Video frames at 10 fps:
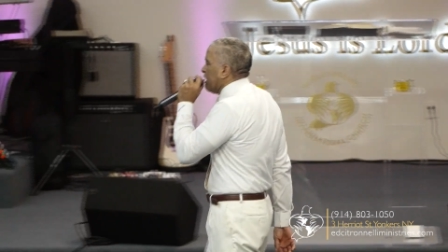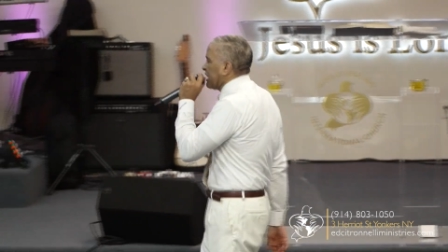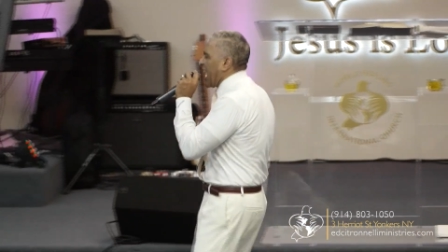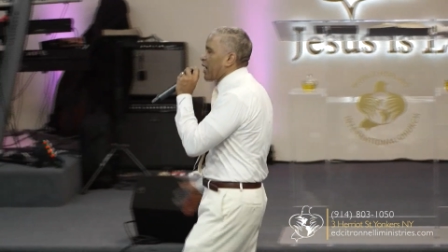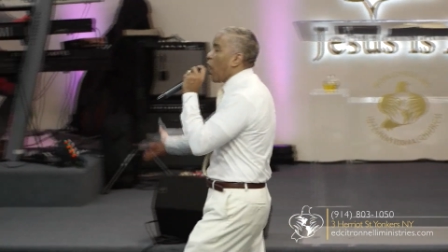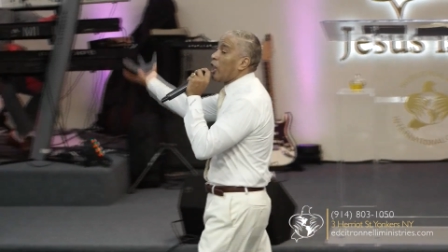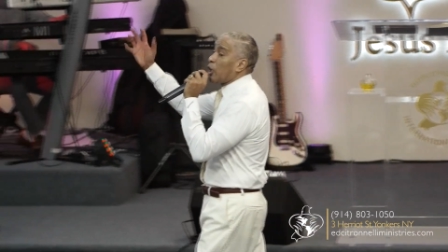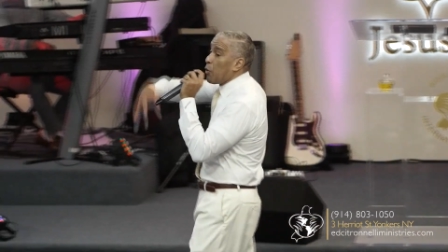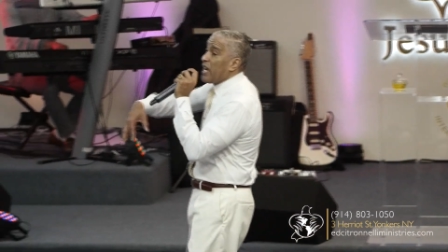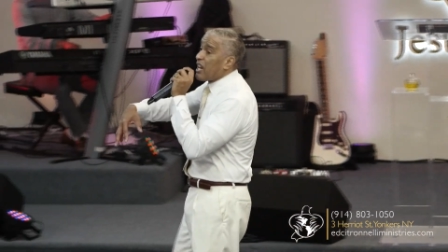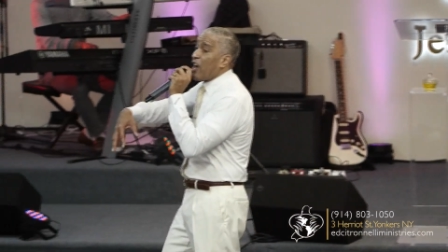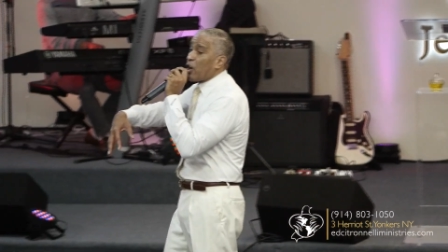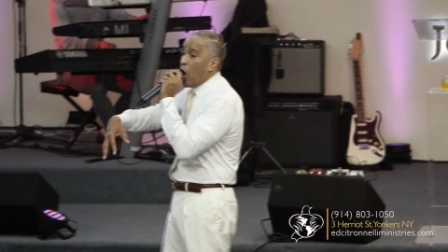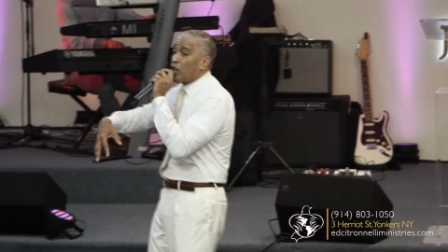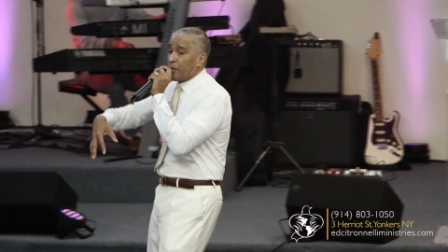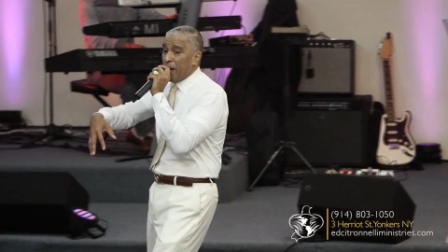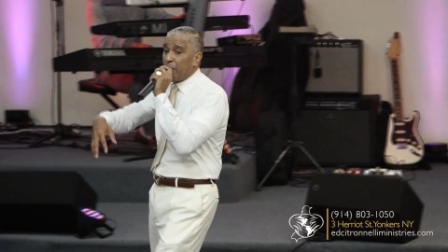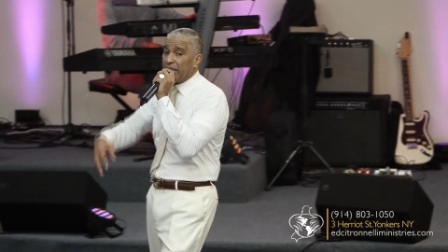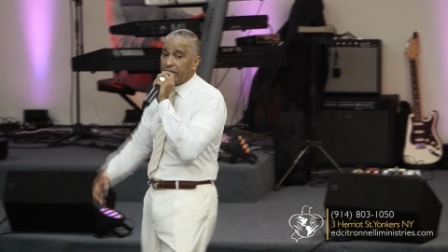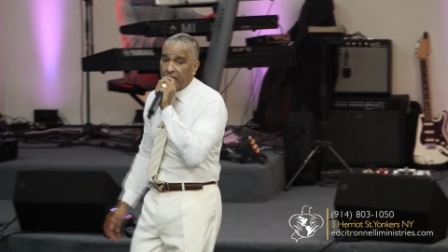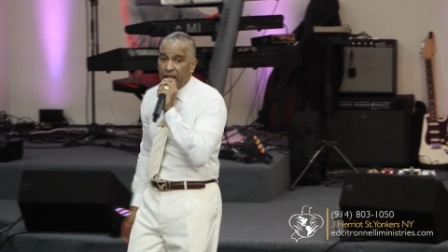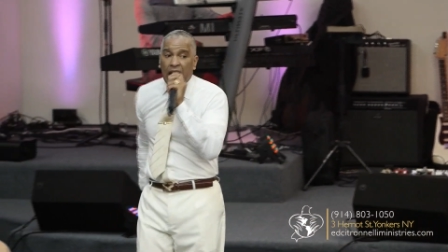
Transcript: They call queen of the cold spirit.